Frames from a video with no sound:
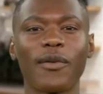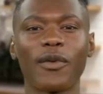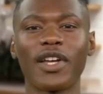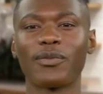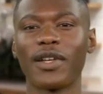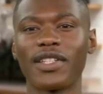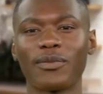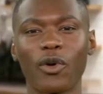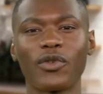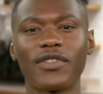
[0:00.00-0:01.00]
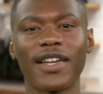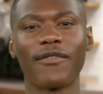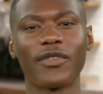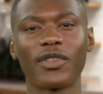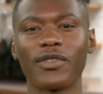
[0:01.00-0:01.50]
must be disposed of
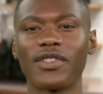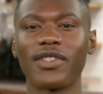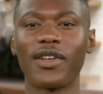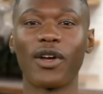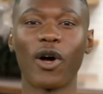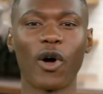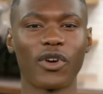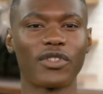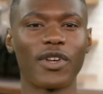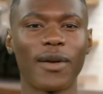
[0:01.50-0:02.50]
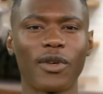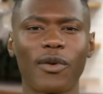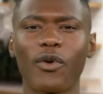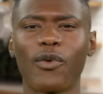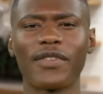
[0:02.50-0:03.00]
after use. All scrap
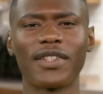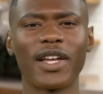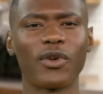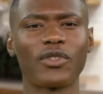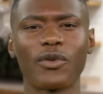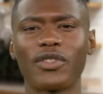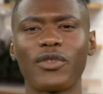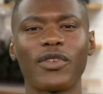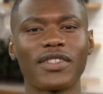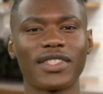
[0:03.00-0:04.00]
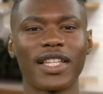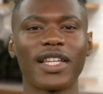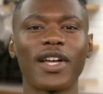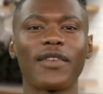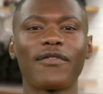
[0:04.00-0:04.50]
lumber with nails or screws
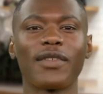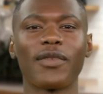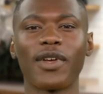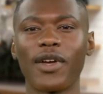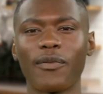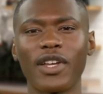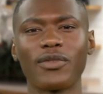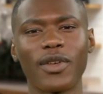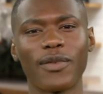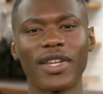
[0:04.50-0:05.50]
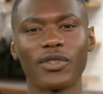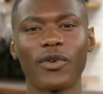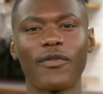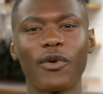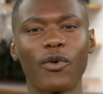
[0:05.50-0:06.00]
sticking out of them must be bent
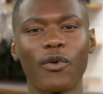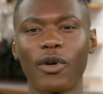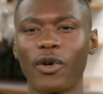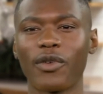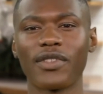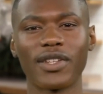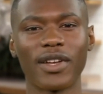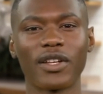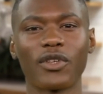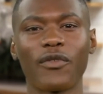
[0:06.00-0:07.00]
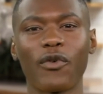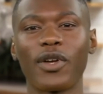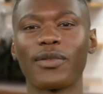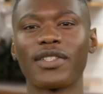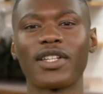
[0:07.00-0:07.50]
over or removed to
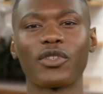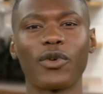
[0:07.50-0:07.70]
avoid potential